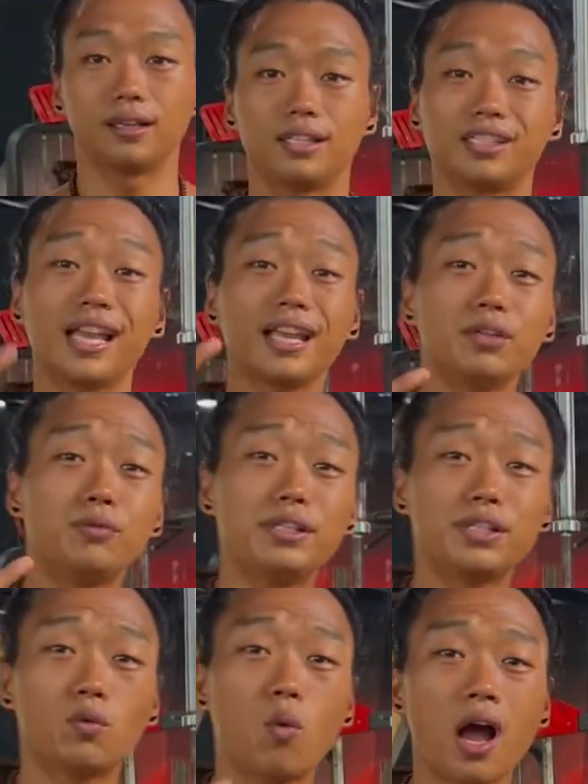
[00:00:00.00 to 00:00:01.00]
The second
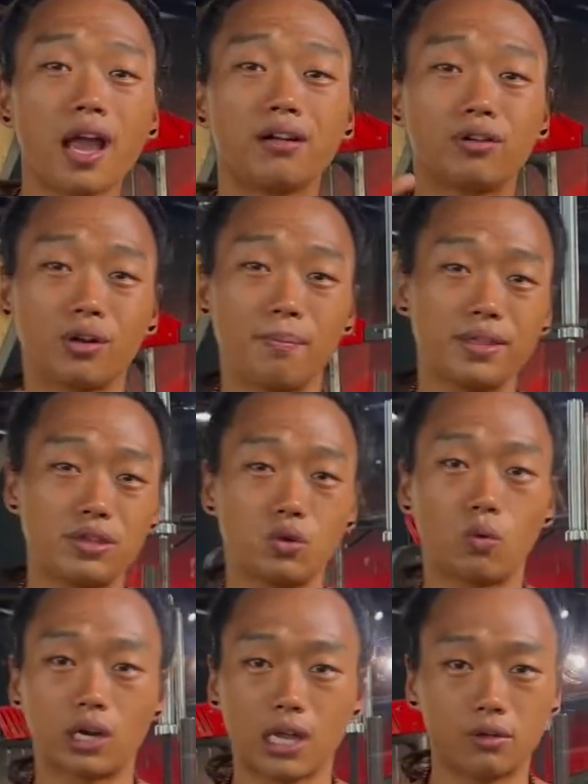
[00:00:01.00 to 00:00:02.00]
reason why I recommend you
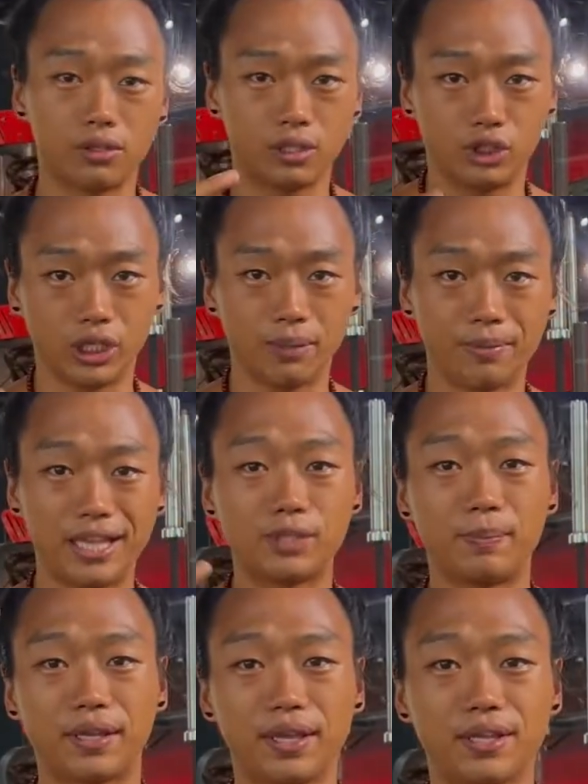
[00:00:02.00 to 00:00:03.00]
to work out in the gym is
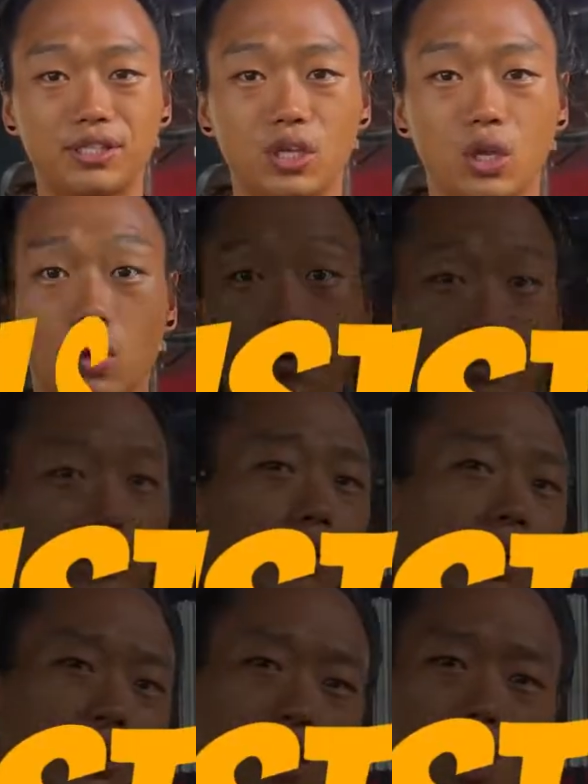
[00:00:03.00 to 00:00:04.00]
because when
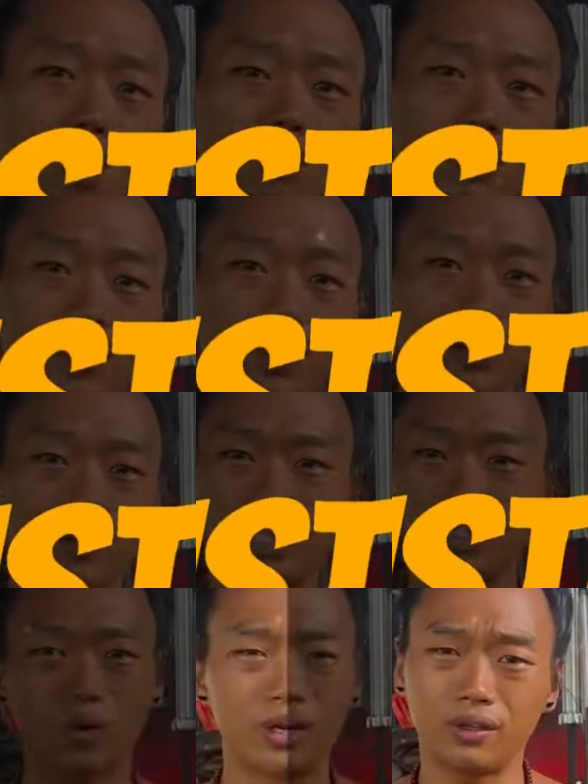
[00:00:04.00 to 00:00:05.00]
you're at home,
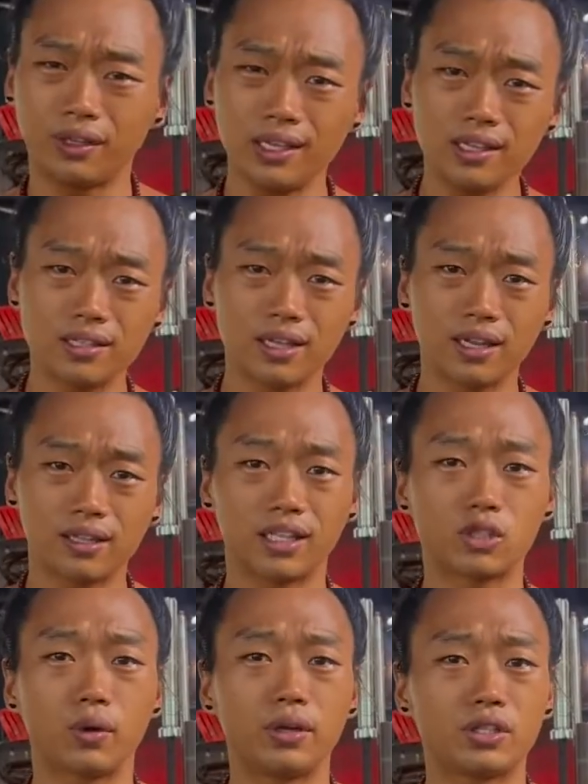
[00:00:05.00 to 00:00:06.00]
that's where you eat,
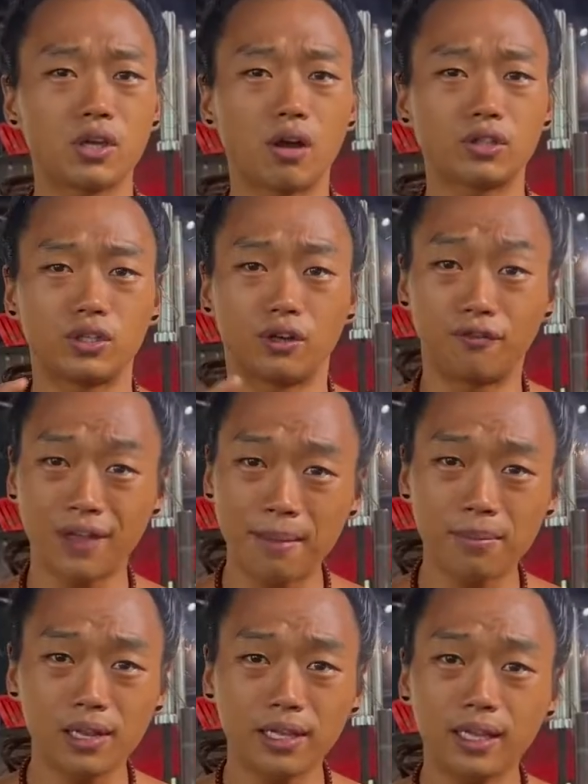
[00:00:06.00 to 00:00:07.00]
that's where you talk to your
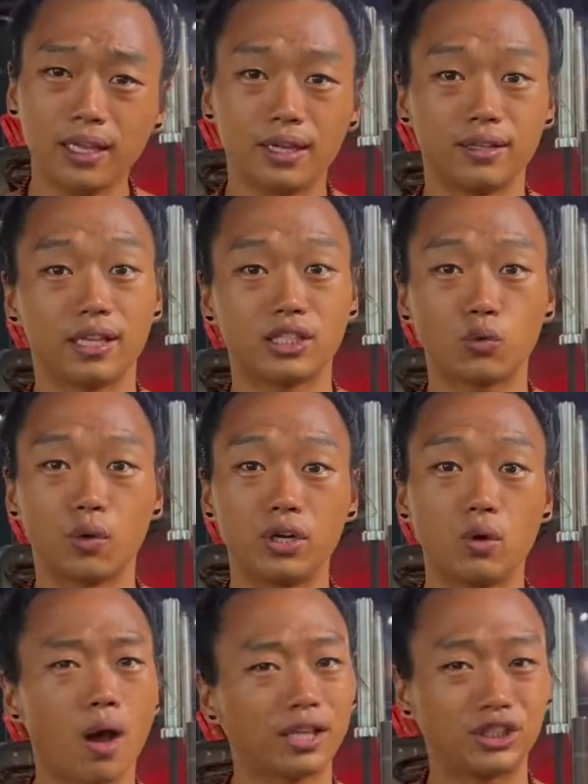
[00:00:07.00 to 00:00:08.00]
family, that's where
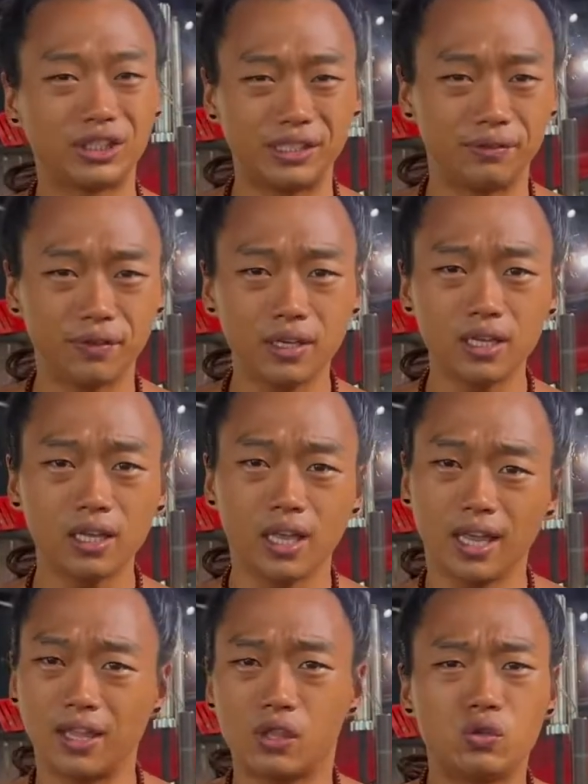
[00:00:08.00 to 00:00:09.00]
you watch TV
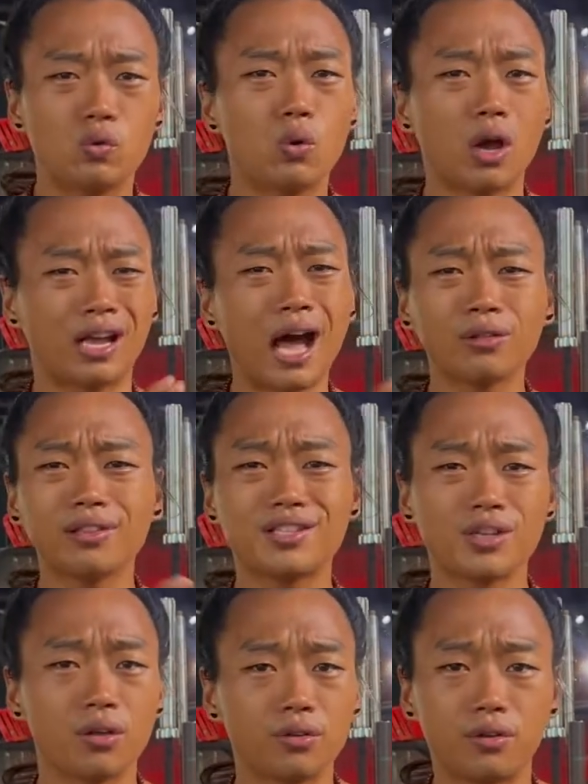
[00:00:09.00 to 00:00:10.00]
and do
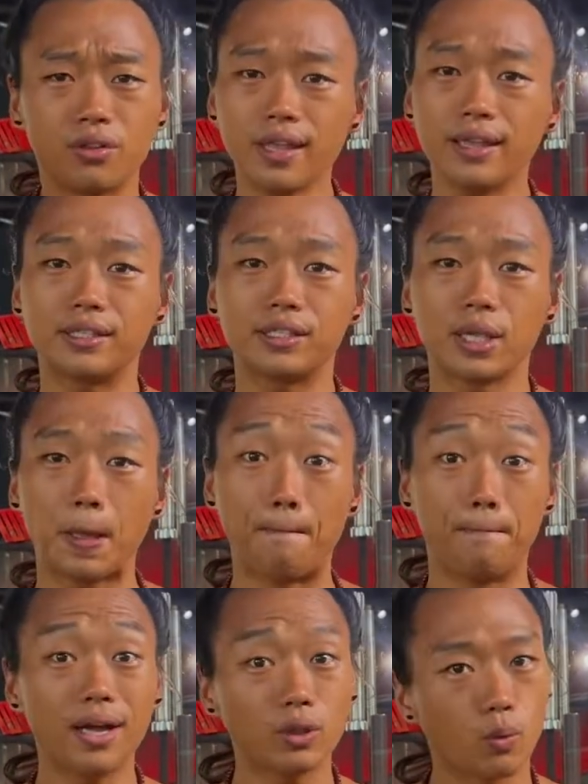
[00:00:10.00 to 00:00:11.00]
countless other things.
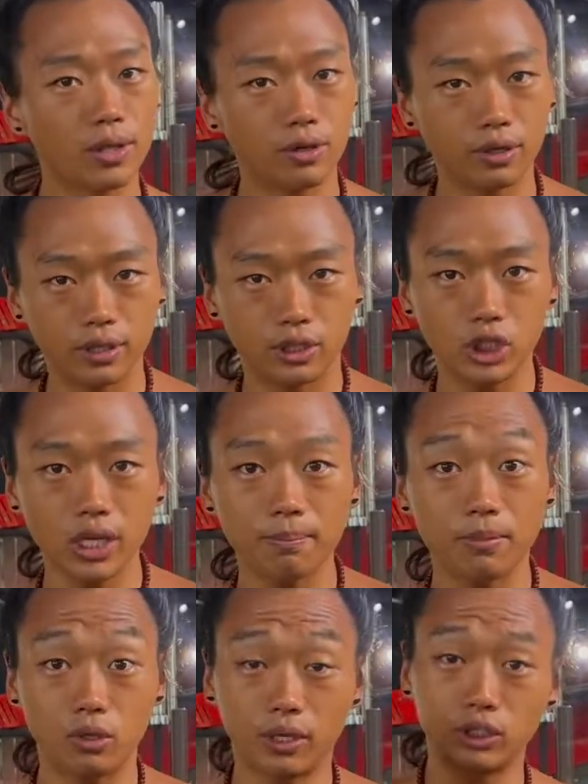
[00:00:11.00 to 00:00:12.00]
But when you're in the
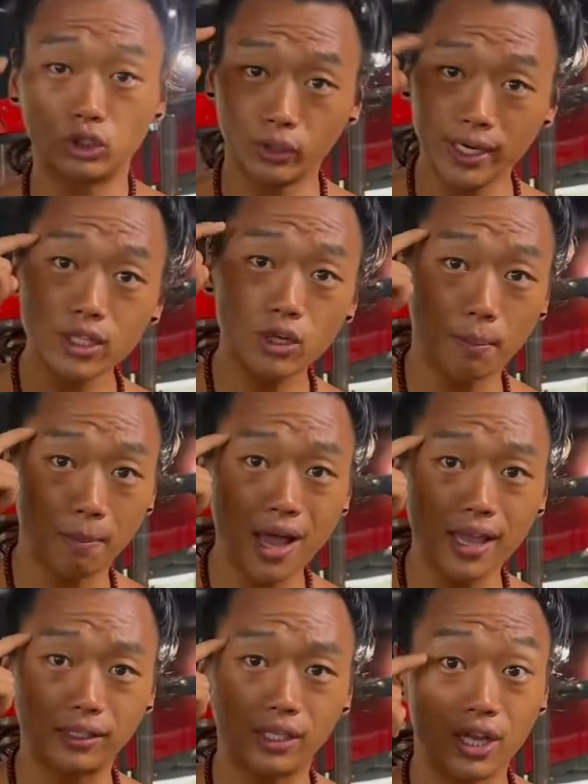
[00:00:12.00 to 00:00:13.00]
gym, you can train your
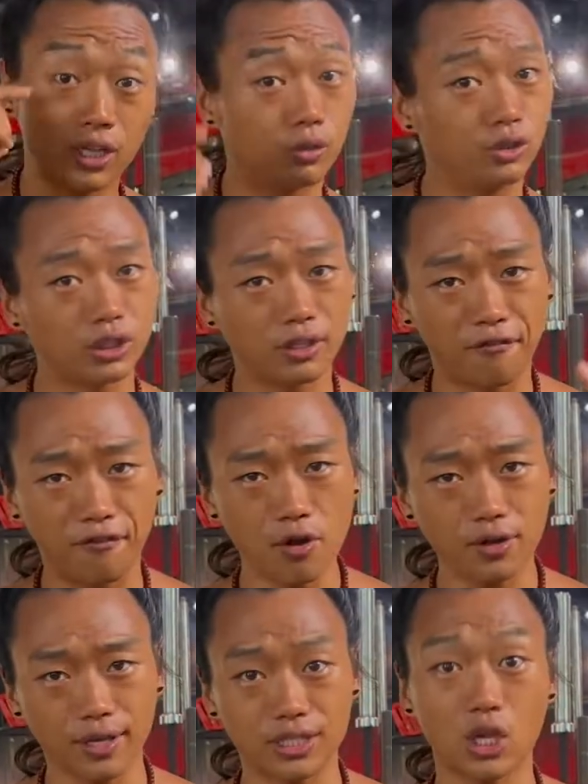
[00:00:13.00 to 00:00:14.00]
mind to just
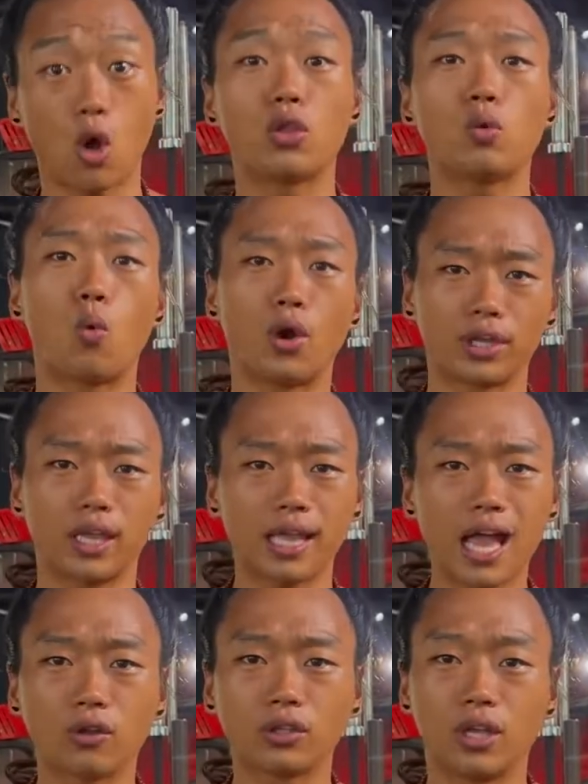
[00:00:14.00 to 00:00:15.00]
focus on working
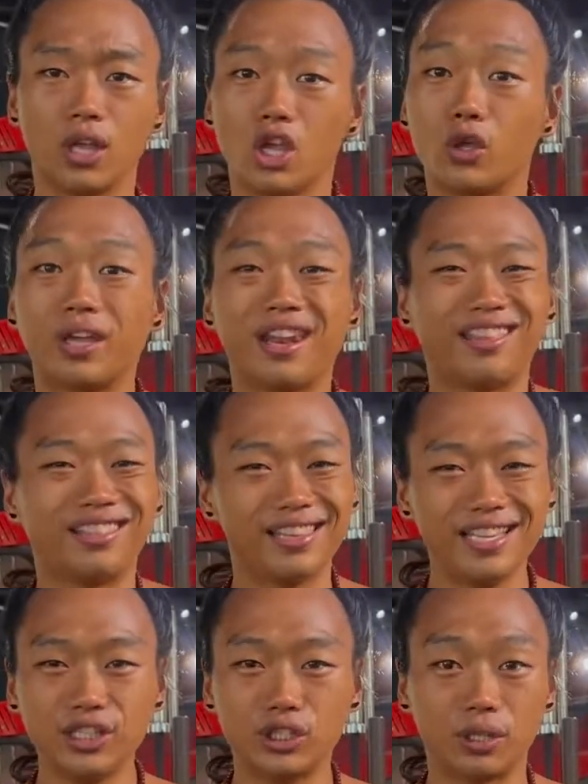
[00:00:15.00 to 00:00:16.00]
out. You can
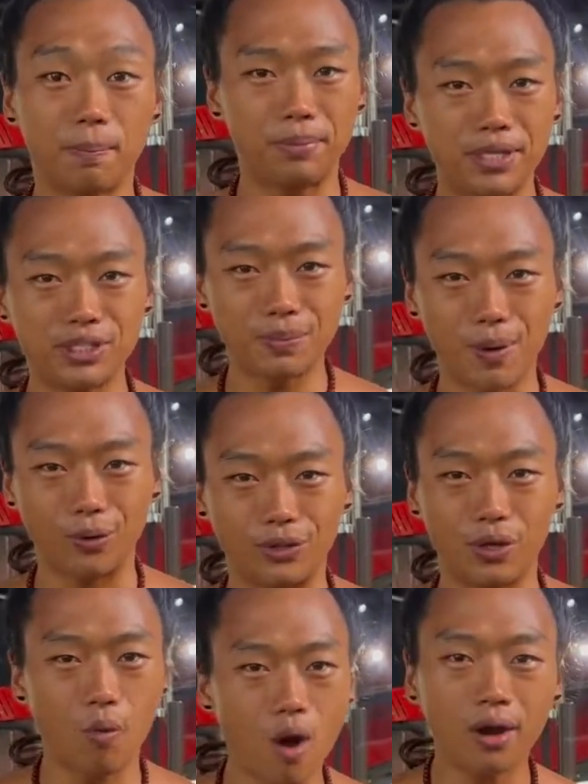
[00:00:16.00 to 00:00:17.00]
unleash the beast mode,
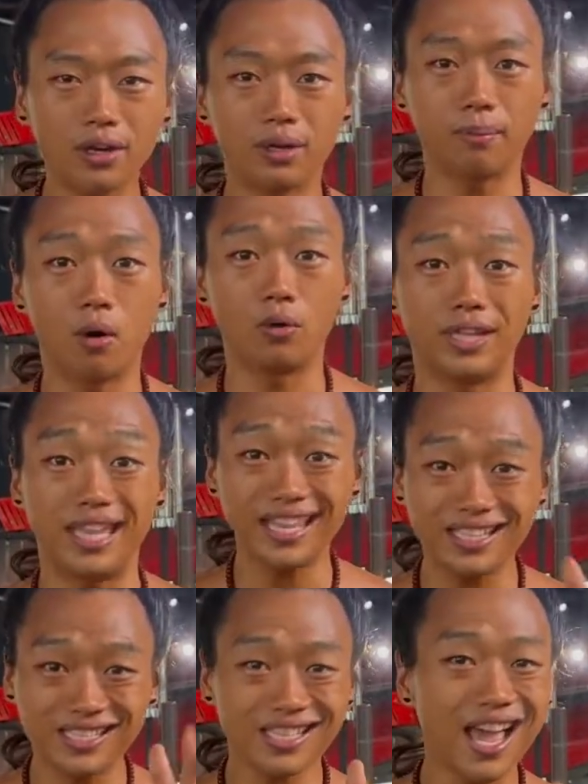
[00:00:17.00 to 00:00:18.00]
the warrior mode
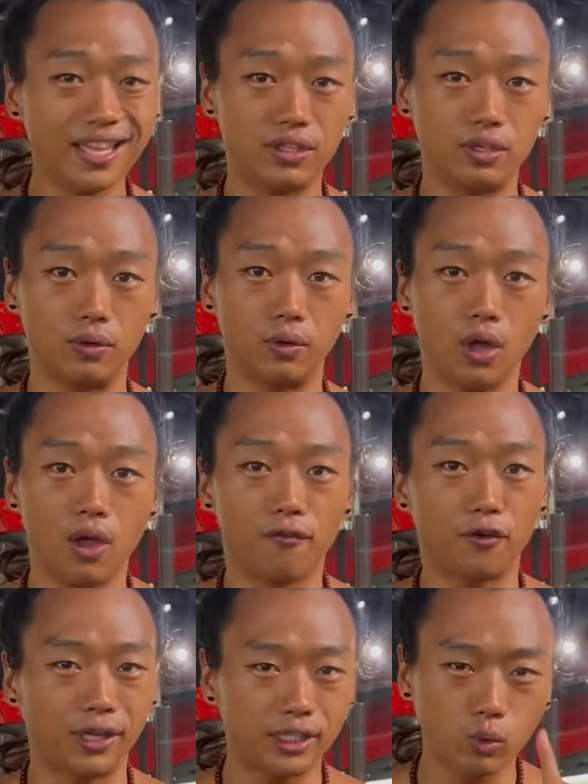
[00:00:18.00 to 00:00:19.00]
inside you
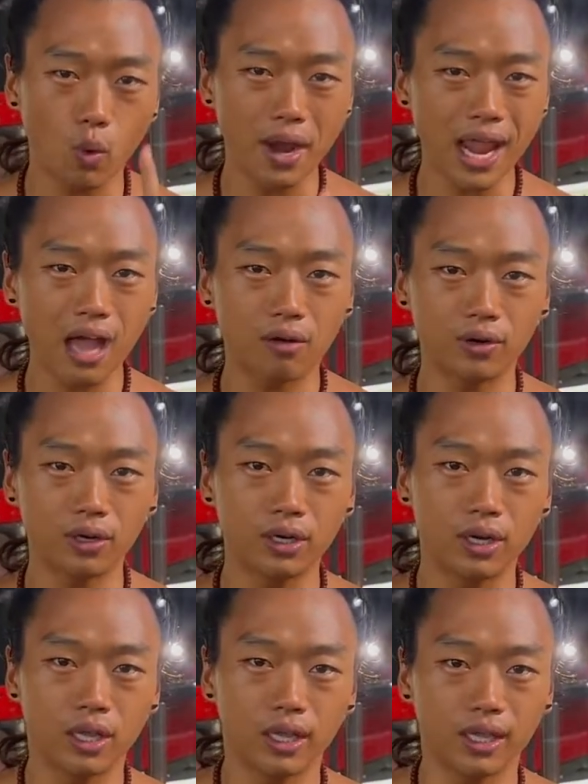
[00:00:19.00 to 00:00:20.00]
for this 1 hour,
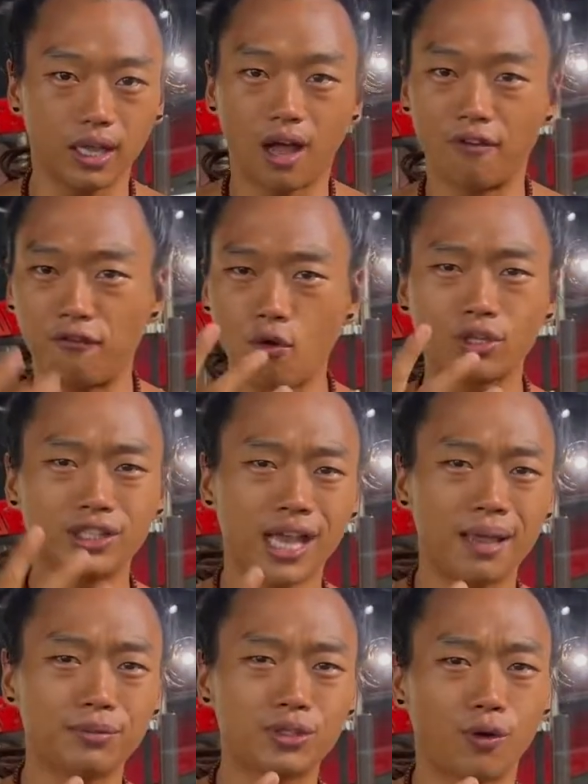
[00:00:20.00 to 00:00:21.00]
4
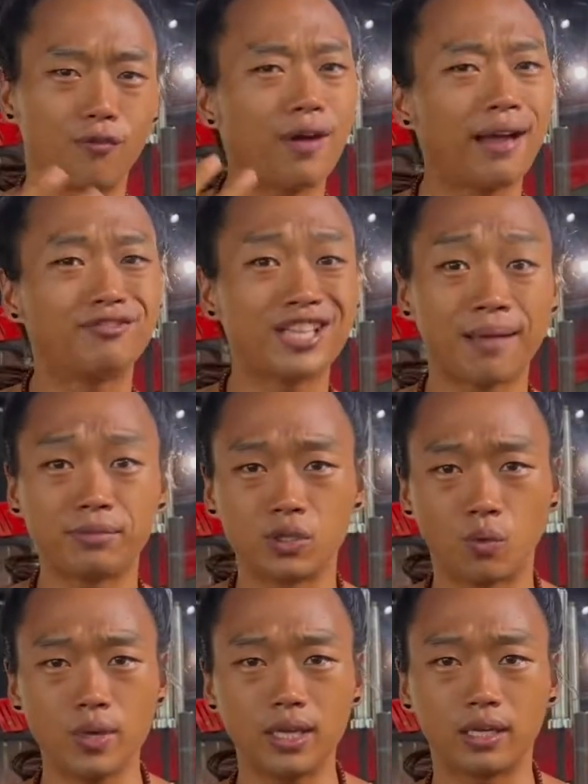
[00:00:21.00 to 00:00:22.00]
times or 5 times
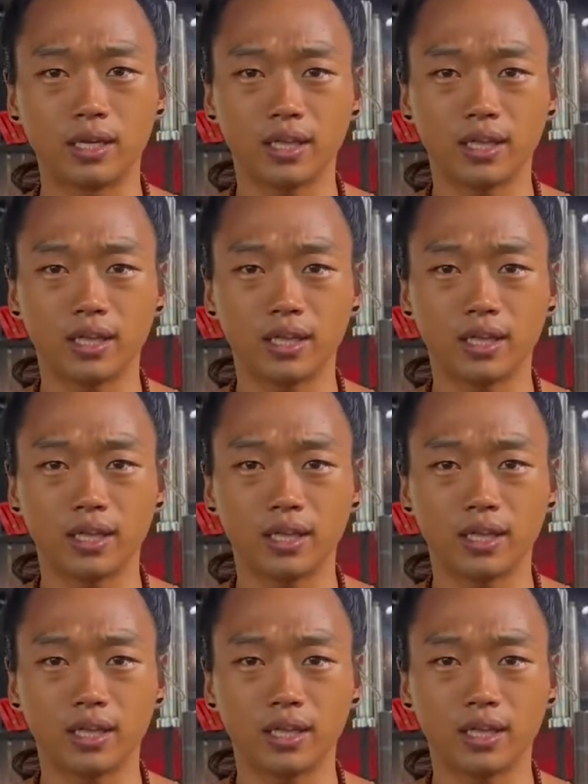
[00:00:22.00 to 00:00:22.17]
a week,